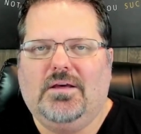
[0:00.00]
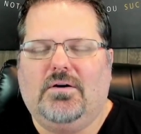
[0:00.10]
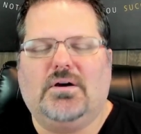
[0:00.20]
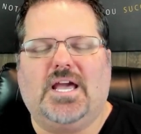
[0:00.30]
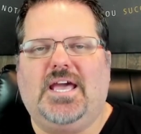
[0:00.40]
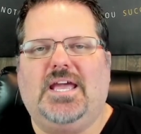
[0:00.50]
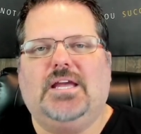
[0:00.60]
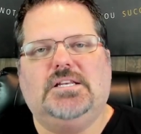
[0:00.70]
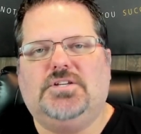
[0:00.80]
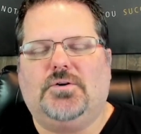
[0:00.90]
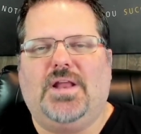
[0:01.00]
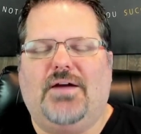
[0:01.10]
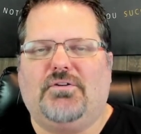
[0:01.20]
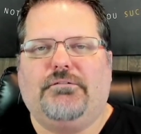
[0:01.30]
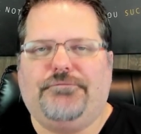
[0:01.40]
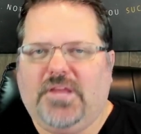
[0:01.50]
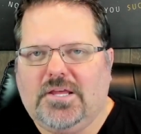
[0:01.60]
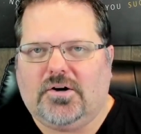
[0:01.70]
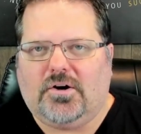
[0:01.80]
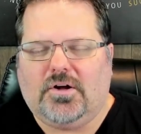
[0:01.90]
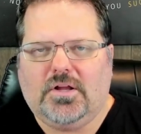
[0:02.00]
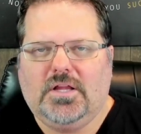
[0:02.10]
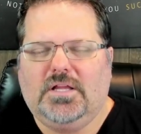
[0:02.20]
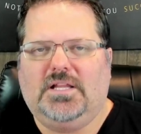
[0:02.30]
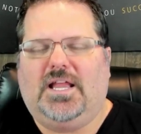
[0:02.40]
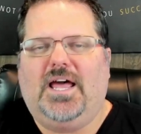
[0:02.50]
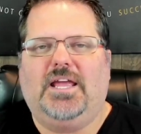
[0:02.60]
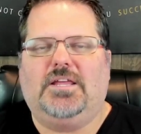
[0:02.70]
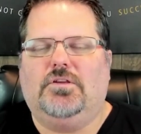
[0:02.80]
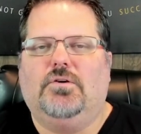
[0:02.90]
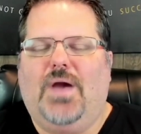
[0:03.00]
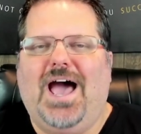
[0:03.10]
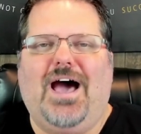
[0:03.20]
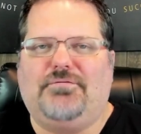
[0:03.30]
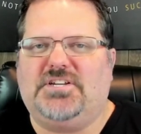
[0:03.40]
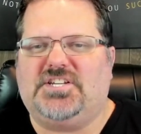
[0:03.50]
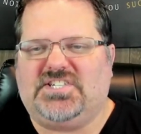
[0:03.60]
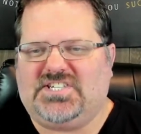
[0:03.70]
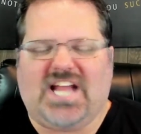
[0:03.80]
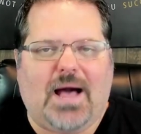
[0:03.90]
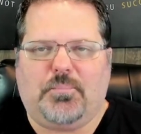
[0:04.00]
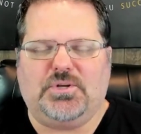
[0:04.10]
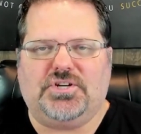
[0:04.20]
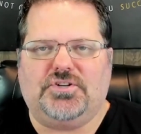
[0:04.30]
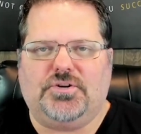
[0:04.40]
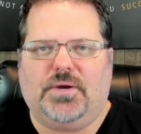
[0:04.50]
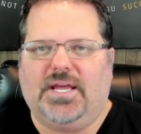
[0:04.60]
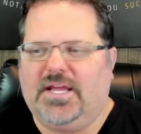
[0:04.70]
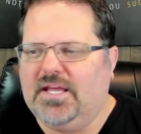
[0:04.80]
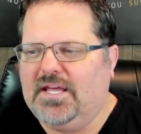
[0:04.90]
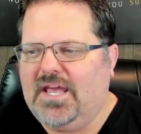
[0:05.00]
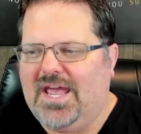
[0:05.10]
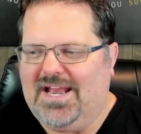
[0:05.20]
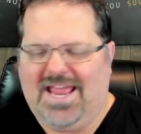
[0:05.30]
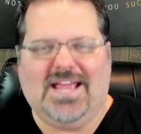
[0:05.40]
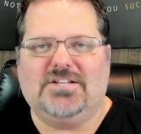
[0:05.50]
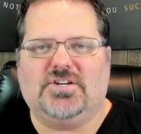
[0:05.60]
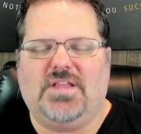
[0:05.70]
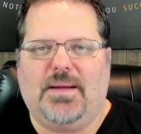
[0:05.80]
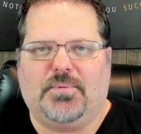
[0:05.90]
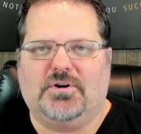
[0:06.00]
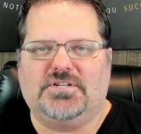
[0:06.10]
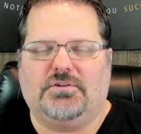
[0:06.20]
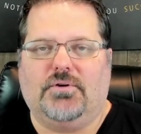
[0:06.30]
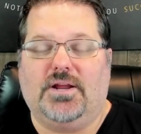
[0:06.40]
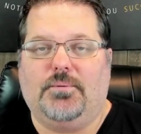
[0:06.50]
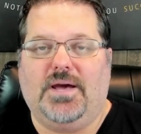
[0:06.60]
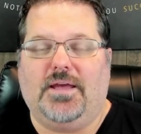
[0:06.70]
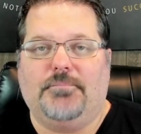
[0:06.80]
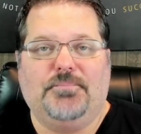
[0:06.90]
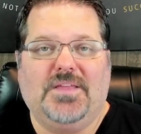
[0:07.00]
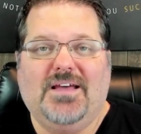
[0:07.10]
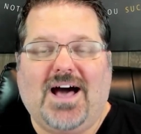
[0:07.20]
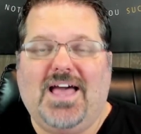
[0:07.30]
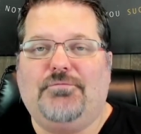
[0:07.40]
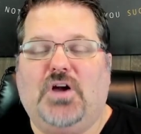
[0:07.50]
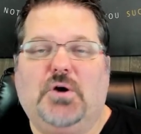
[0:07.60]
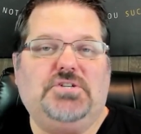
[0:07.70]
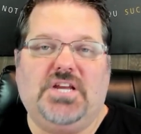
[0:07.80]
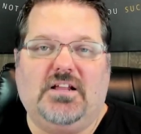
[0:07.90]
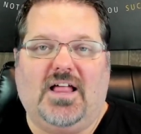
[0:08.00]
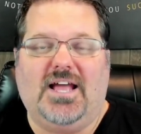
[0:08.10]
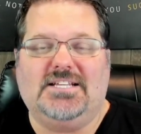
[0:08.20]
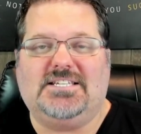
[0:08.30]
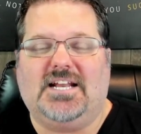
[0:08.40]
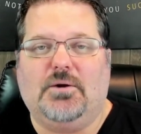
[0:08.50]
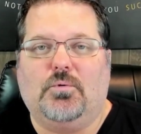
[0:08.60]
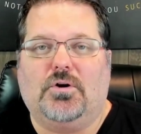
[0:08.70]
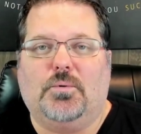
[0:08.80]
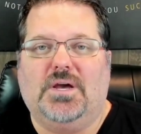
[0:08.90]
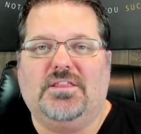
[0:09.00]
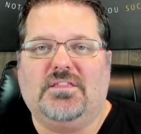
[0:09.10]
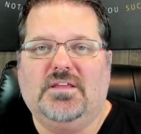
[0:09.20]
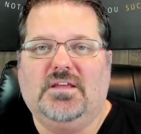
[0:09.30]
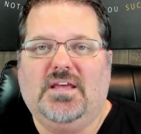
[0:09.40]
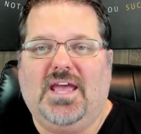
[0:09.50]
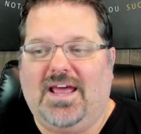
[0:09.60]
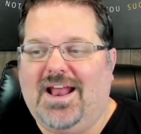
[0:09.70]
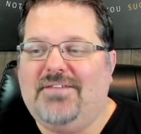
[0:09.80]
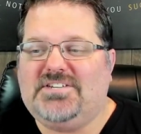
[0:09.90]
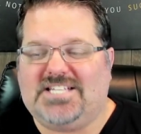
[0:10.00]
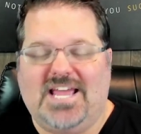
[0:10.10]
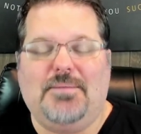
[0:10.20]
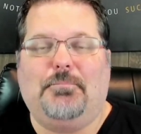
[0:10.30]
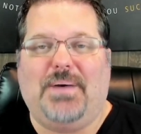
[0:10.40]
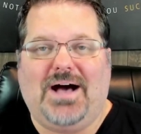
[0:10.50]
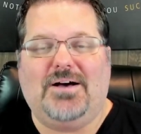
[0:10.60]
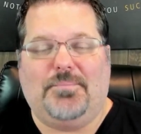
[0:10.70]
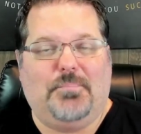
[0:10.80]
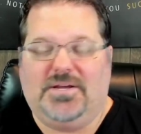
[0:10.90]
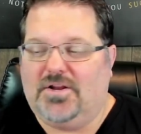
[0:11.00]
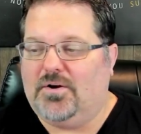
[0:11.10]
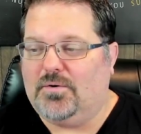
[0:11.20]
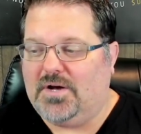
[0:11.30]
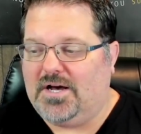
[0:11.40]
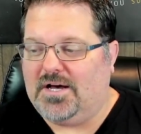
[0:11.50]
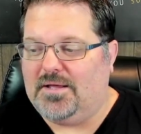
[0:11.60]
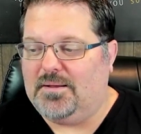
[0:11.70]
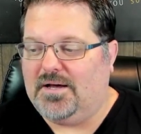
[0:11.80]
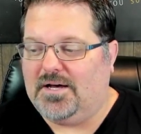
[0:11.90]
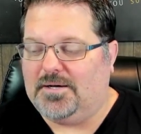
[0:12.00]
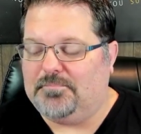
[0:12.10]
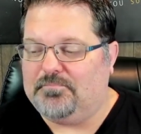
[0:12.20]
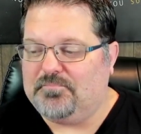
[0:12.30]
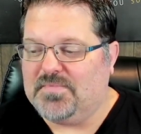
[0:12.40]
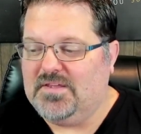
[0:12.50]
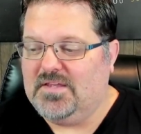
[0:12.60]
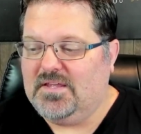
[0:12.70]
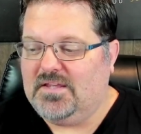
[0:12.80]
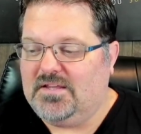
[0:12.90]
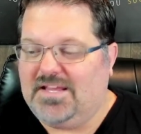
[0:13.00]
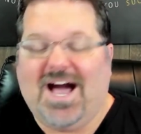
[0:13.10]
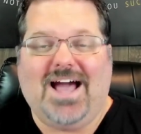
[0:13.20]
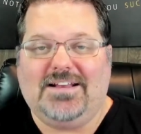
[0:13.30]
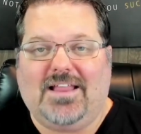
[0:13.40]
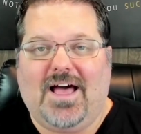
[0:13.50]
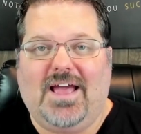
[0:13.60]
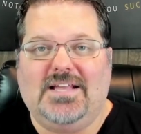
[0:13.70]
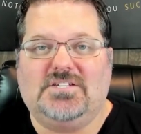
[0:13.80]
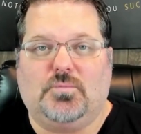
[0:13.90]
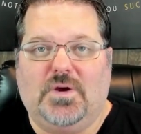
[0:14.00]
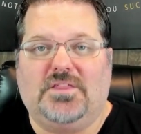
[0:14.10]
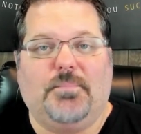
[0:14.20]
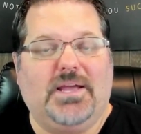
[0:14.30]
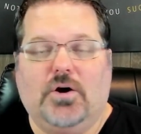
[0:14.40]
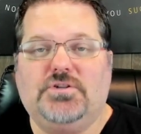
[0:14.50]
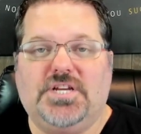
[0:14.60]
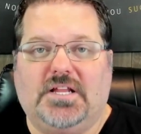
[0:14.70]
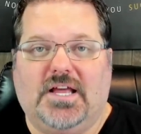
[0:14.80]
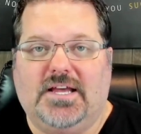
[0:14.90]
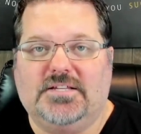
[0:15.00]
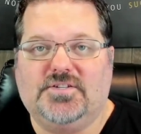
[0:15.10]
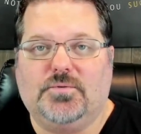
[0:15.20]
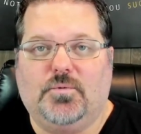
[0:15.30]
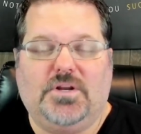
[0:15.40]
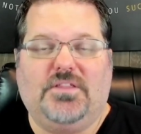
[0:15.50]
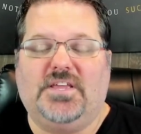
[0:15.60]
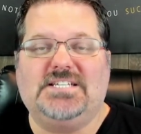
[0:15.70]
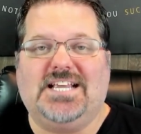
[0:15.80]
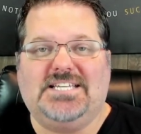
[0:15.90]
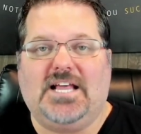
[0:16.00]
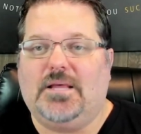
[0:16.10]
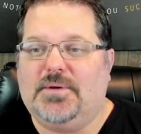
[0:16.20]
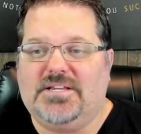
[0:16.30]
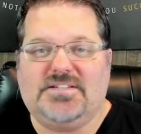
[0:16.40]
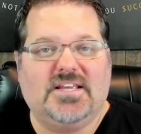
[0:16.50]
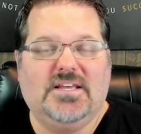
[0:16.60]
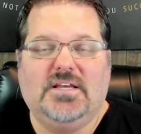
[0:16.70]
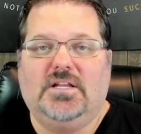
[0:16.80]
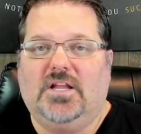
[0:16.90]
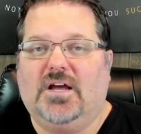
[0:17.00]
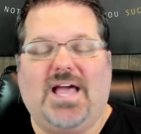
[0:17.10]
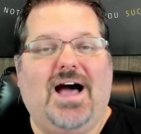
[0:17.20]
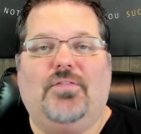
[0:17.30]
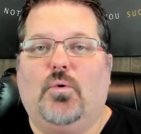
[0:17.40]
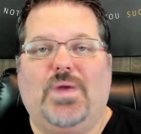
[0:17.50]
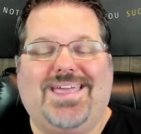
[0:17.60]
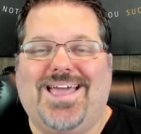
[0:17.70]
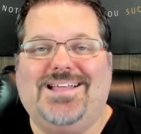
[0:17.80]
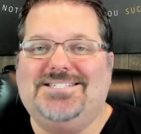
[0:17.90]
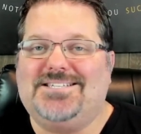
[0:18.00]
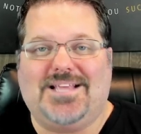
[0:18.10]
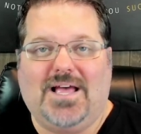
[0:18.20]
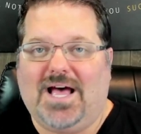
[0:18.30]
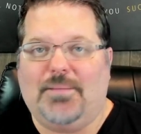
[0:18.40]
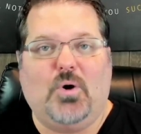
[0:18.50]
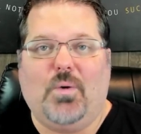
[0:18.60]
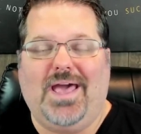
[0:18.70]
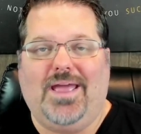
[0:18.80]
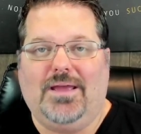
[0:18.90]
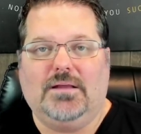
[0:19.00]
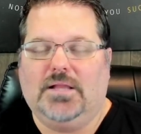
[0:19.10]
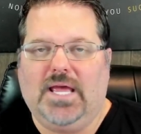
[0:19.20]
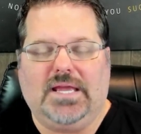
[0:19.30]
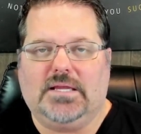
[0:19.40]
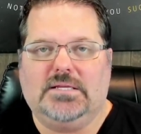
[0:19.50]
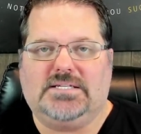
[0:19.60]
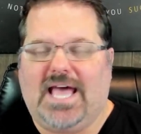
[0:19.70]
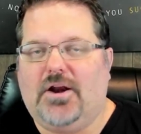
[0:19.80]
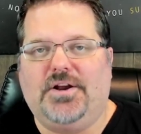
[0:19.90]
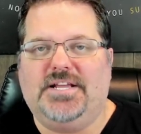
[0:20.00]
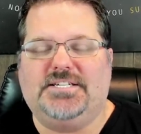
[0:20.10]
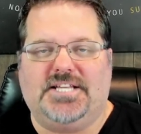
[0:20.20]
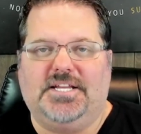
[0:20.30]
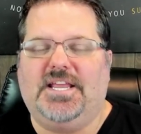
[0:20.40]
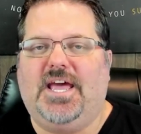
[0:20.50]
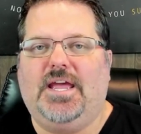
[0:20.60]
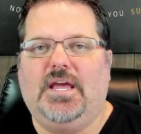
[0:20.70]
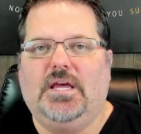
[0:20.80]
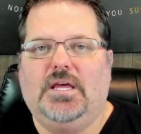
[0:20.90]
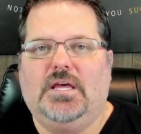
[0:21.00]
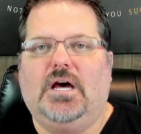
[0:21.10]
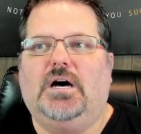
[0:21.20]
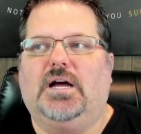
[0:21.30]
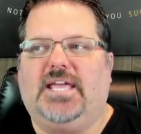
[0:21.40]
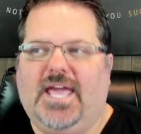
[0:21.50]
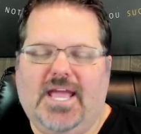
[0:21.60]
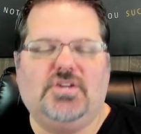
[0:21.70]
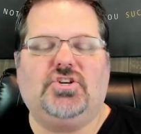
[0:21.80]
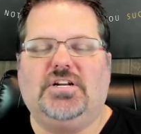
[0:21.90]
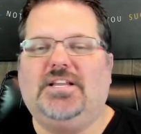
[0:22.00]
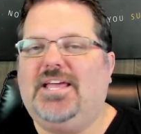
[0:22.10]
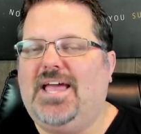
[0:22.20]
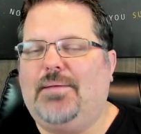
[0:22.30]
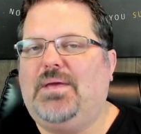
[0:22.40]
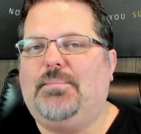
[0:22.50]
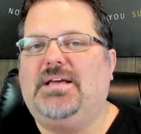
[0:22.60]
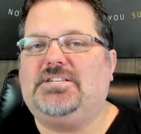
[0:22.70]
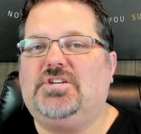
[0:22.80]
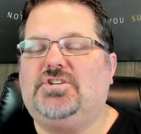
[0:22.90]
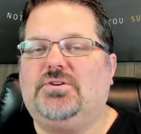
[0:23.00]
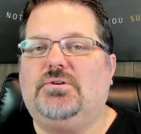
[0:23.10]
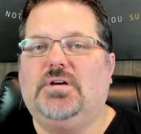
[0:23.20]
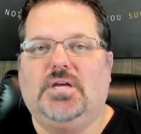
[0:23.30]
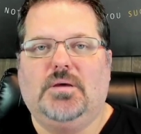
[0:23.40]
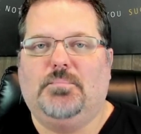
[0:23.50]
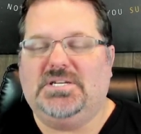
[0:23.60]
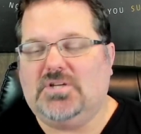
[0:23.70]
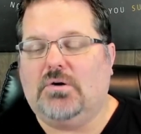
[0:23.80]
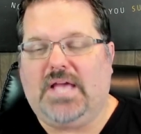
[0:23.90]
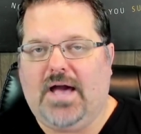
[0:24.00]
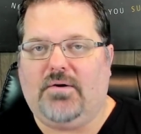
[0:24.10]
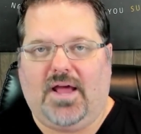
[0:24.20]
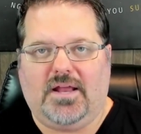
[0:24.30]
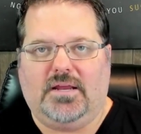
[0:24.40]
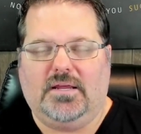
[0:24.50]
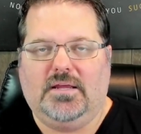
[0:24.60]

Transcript: Okay? Don't ever feel like you have to stop what you're doing and answer that person right away. I have coaching clients that I work with, and I've set guidelines with my coaching clients. One of the things I tell them is, look, on the weekends, I'm away. Like Saturday and Sunday, occasionally I may message you, but don't count on it.